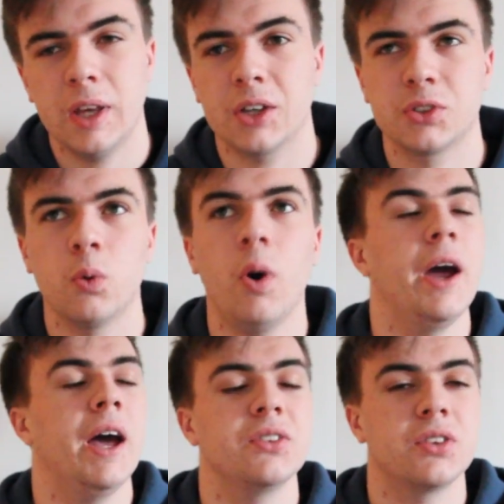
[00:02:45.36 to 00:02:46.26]
X or
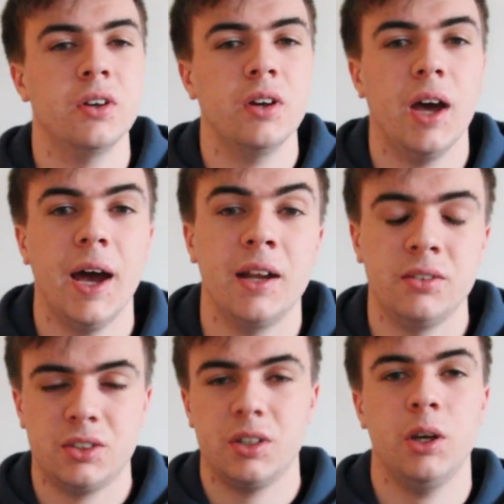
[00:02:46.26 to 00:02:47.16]
Y answer,
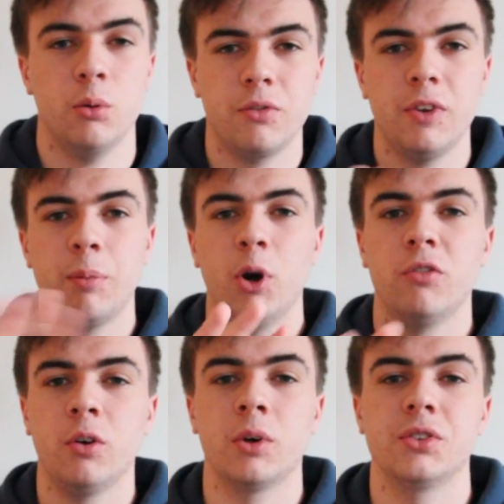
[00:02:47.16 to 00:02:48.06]
and it will flip
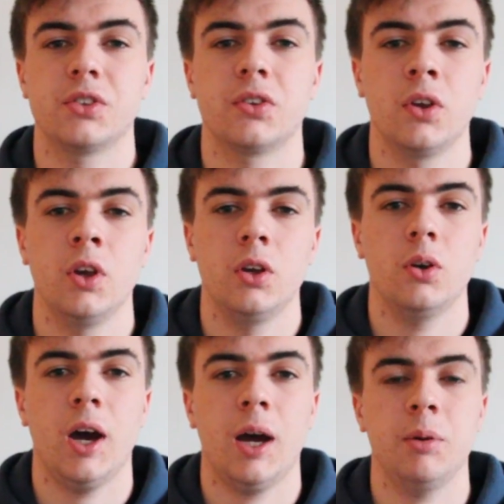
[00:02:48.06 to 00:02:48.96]
over once
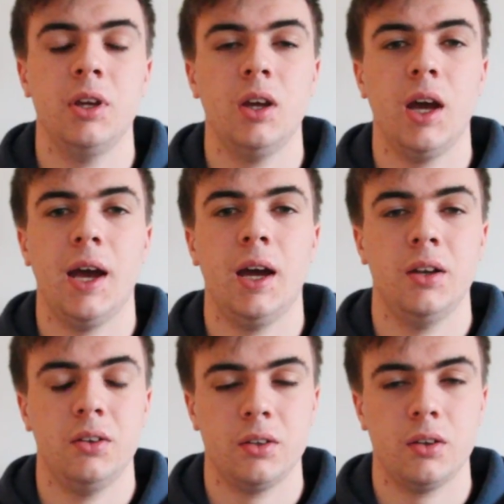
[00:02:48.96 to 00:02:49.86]
you're happy
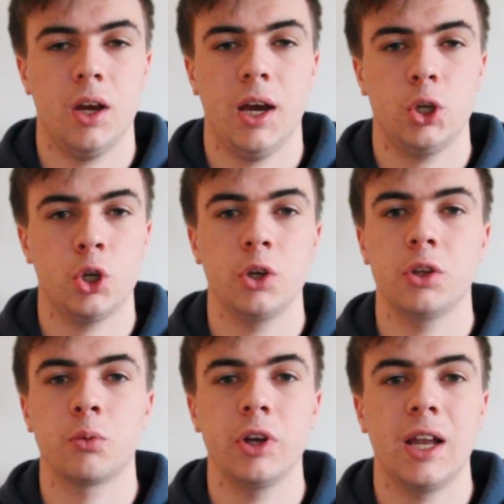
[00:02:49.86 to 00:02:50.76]
and show
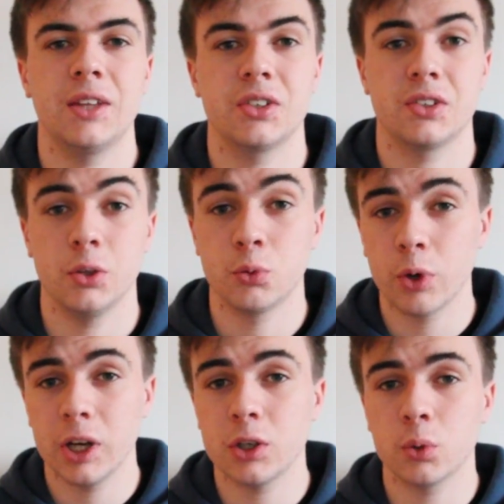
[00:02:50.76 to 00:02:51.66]
you the real answer. So
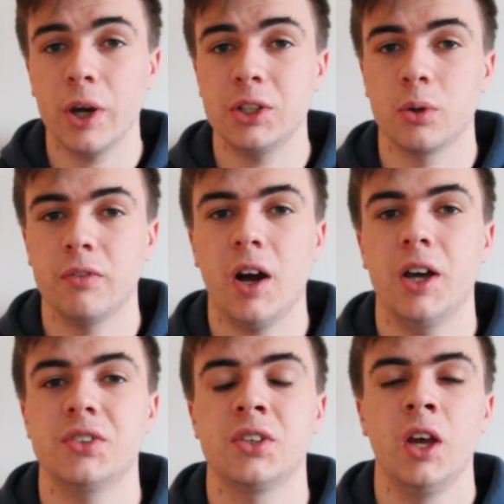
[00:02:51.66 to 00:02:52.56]
really good way to
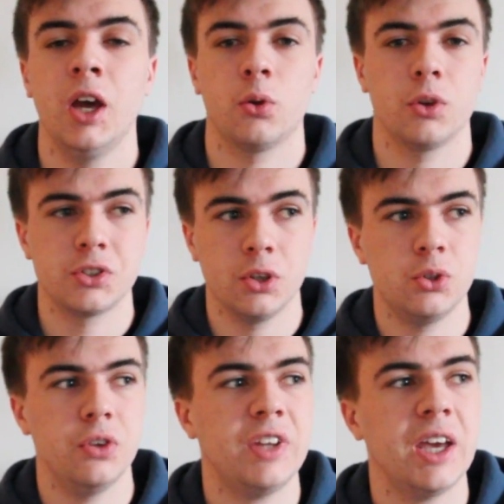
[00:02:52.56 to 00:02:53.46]
revise. And all those
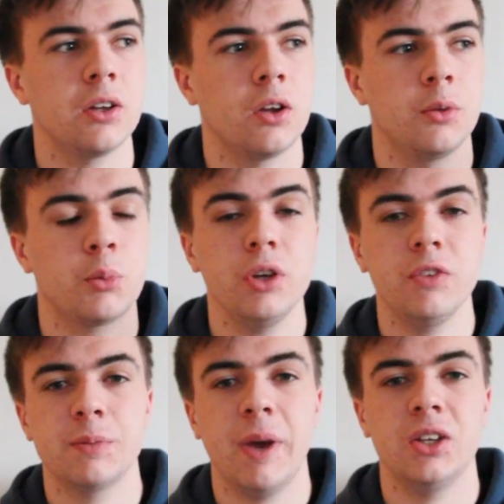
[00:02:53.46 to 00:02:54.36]
notes you've taken on the
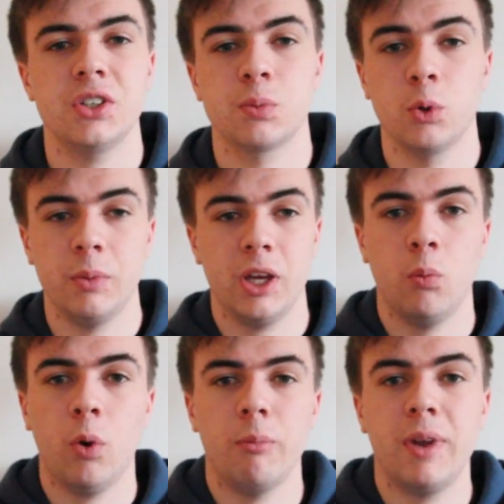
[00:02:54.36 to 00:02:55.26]
previous pages will be
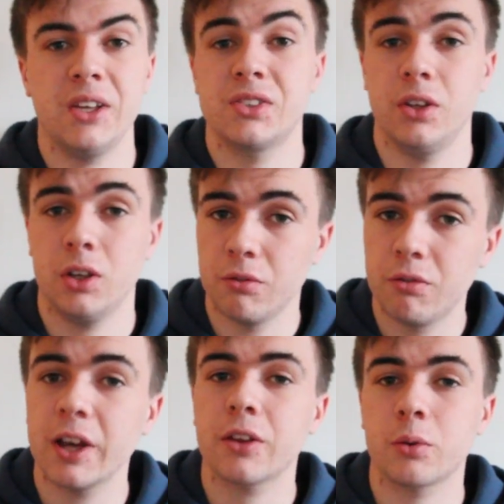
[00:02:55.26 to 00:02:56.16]
in one place so that you can
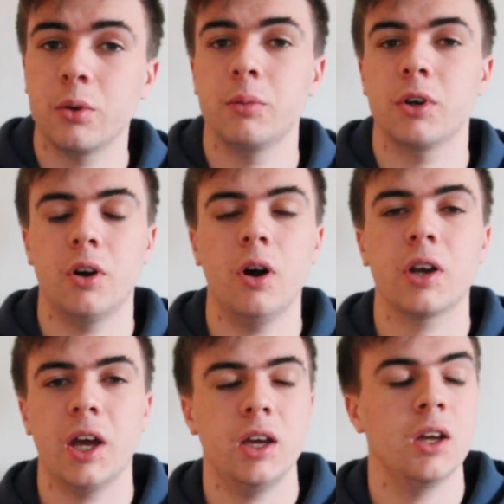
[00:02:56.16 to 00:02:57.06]
flick through them and go,
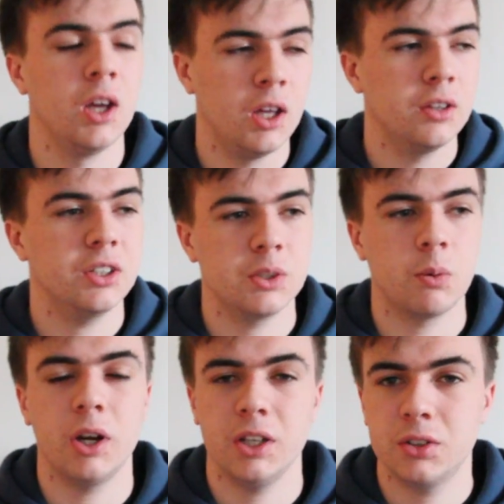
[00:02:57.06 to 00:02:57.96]
okay, this
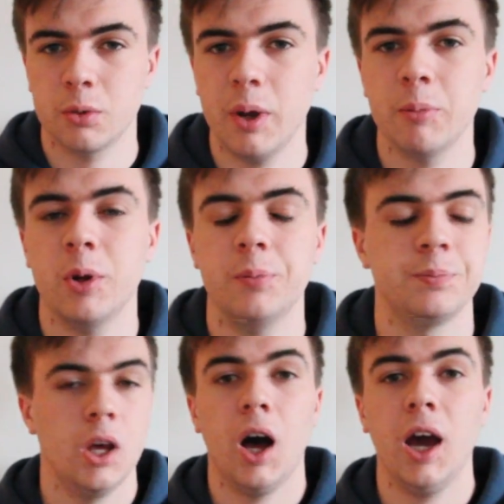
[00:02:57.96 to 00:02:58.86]
is what I need to remember.
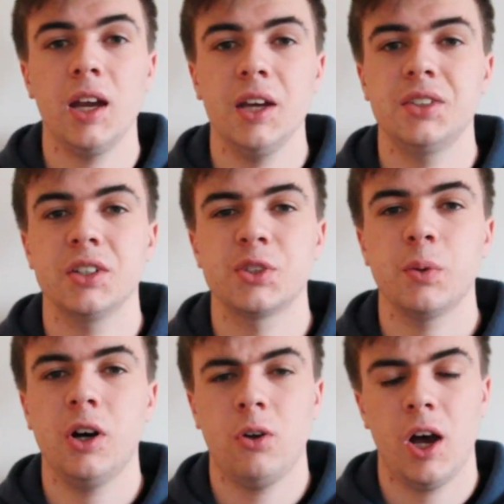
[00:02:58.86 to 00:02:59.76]
Highlighting as
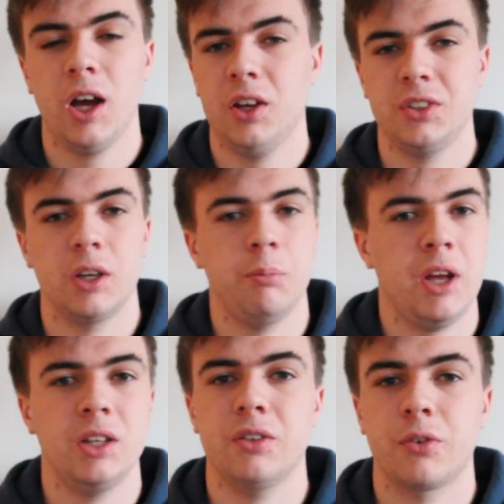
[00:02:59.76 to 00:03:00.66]
well, highlighting in
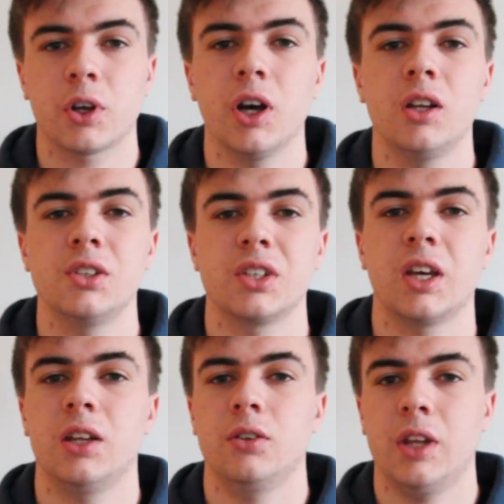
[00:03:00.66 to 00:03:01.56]
many different colors.
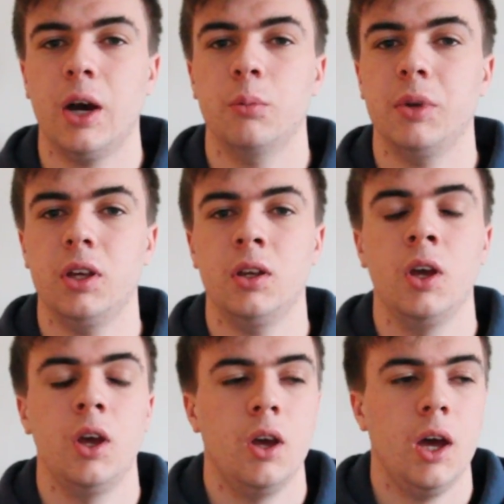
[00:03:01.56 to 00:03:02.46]
Again, that will be
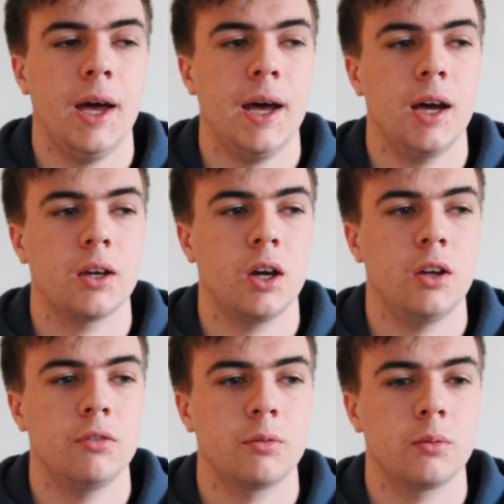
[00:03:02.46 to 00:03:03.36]

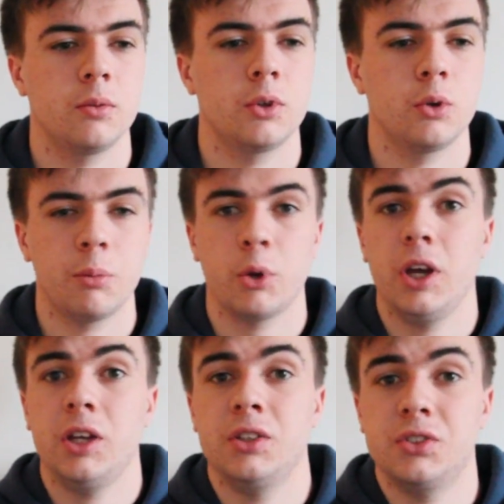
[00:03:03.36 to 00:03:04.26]
kind of corroborated